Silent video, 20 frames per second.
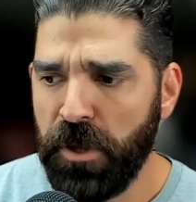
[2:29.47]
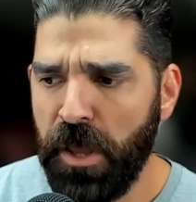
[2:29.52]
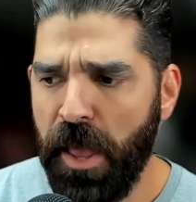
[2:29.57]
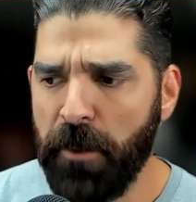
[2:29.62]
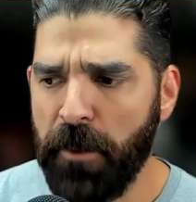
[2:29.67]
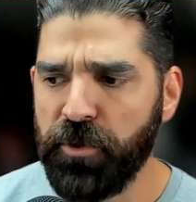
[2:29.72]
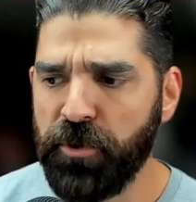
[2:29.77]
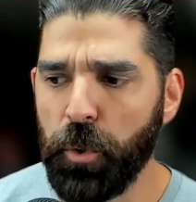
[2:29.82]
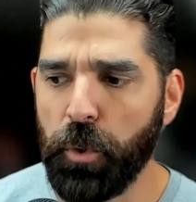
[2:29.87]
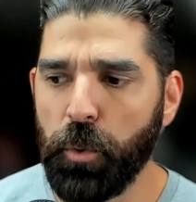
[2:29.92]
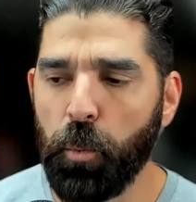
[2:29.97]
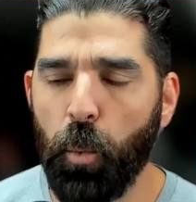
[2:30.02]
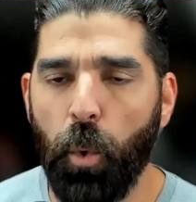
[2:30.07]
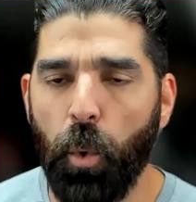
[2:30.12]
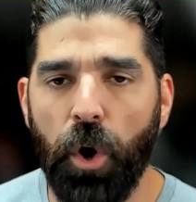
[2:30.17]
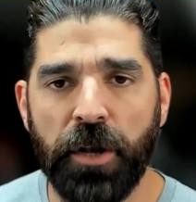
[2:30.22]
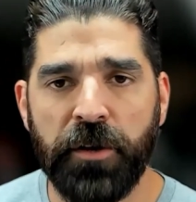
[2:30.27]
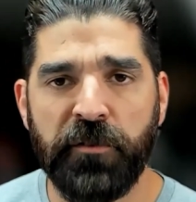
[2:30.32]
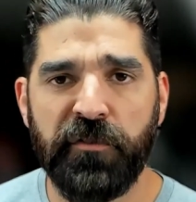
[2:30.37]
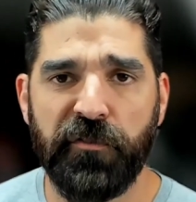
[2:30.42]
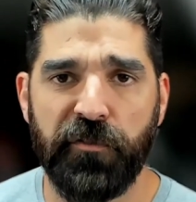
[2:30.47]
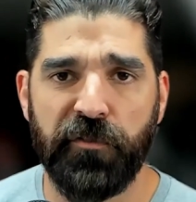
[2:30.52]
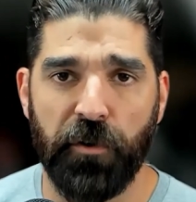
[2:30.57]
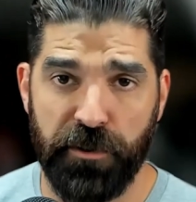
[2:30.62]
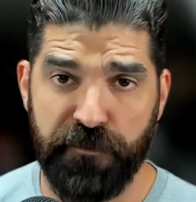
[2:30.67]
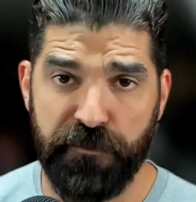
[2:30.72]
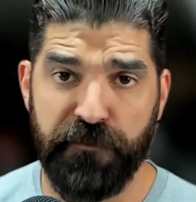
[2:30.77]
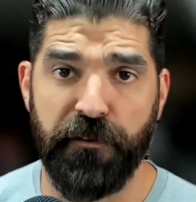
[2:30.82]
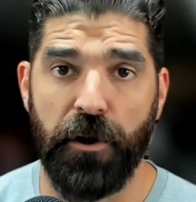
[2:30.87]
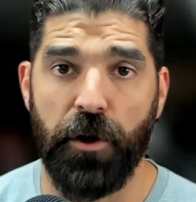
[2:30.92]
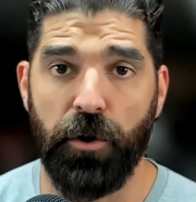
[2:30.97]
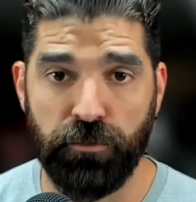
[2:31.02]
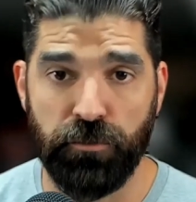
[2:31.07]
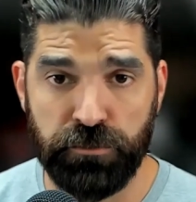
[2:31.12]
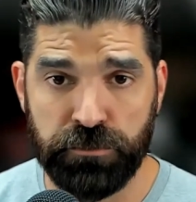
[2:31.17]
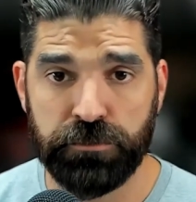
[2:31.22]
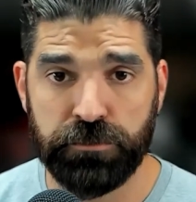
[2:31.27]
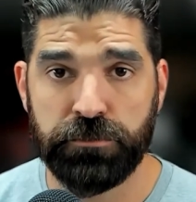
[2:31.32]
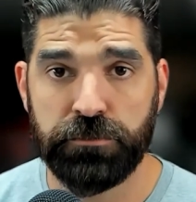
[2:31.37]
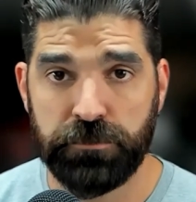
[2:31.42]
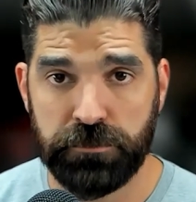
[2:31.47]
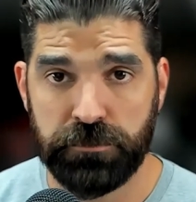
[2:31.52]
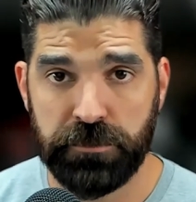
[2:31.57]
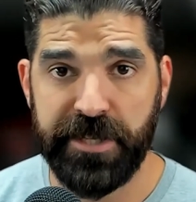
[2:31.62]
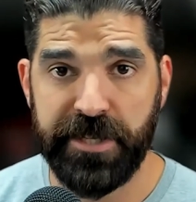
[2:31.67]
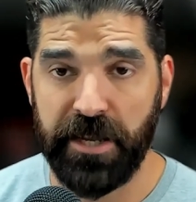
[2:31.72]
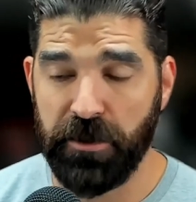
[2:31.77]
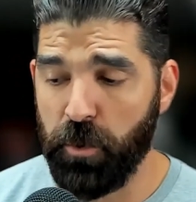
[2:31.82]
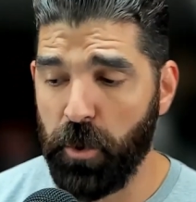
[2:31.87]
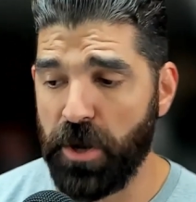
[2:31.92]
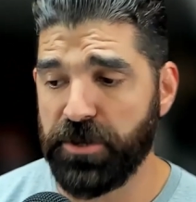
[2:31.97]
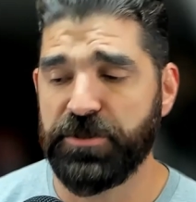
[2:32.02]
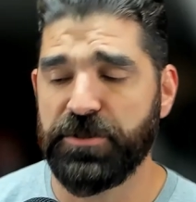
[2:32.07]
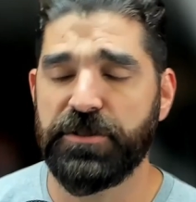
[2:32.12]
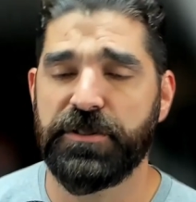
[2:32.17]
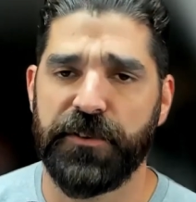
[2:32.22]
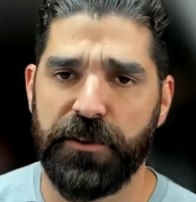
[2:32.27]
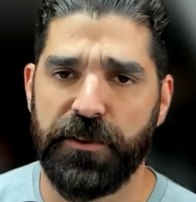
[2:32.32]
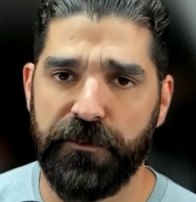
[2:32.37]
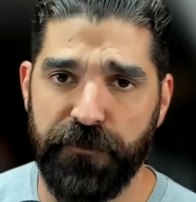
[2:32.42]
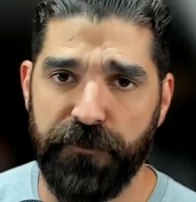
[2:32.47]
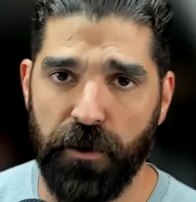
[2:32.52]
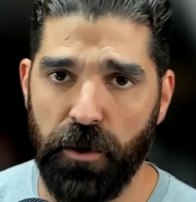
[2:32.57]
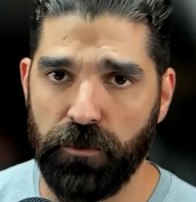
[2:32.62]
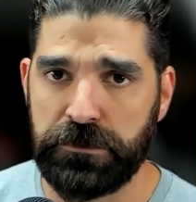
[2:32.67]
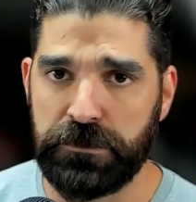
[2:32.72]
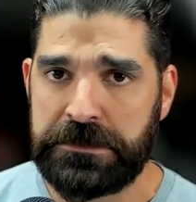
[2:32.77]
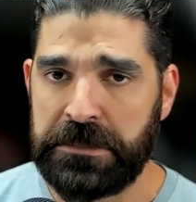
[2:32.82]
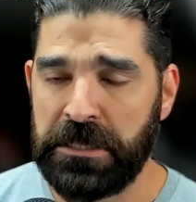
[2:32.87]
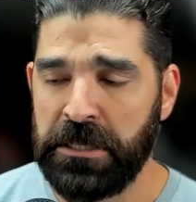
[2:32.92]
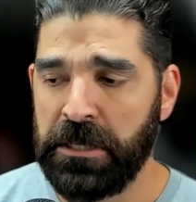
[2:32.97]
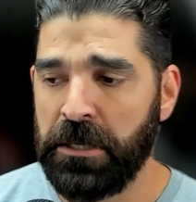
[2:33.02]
I'm doing one for the phone, 10 questions for the phone.